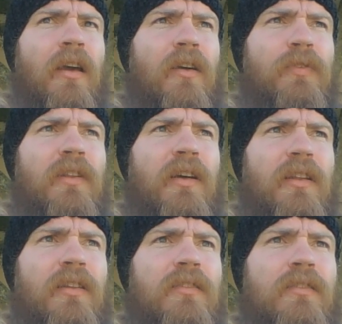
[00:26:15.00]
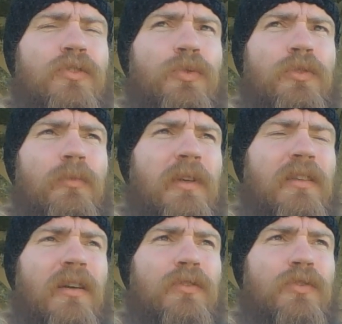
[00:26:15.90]
I feel like that's true
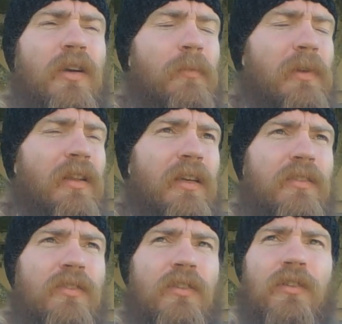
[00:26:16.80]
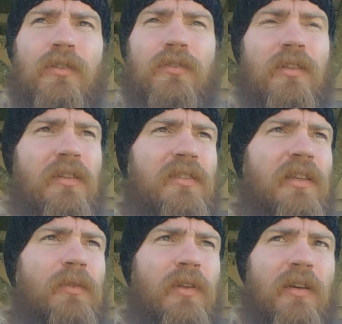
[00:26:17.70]
because I was trying to be like so to the
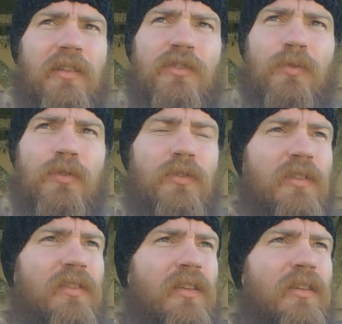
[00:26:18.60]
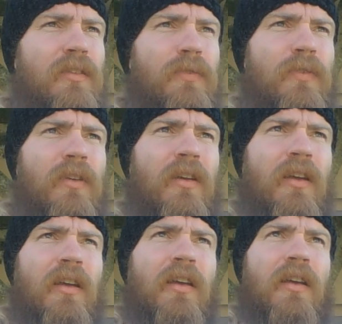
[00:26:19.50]
T with all these rules and stuff.
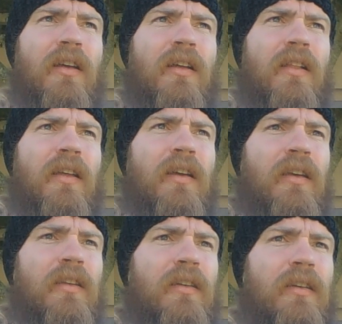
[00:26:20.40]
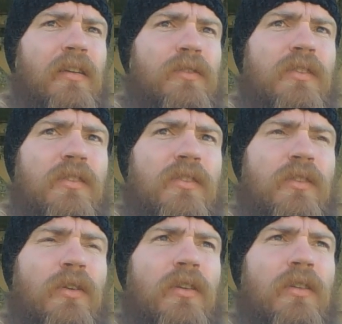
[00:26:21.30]
And it was just
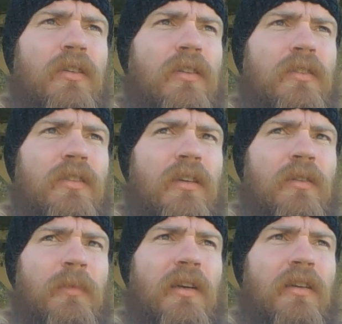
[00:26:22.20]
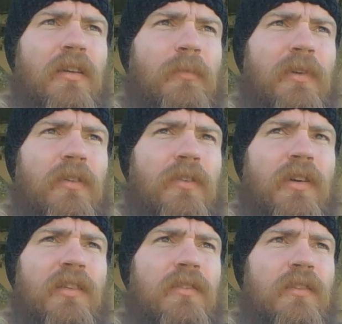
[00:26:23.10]
so hard. I was like, oh my God, I'm gonna go
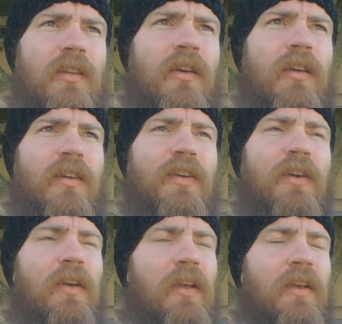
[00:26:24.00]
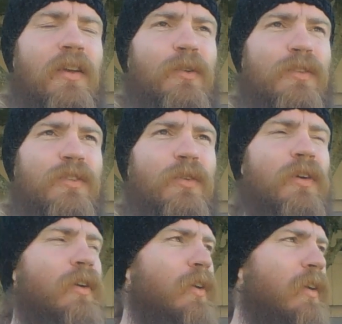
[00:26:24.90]
crazy. Like, it was so
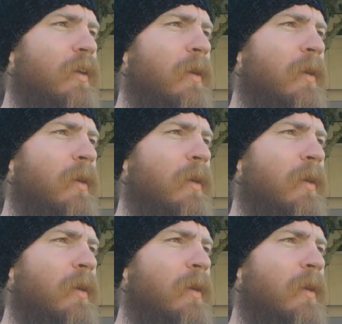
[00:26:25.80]
hard.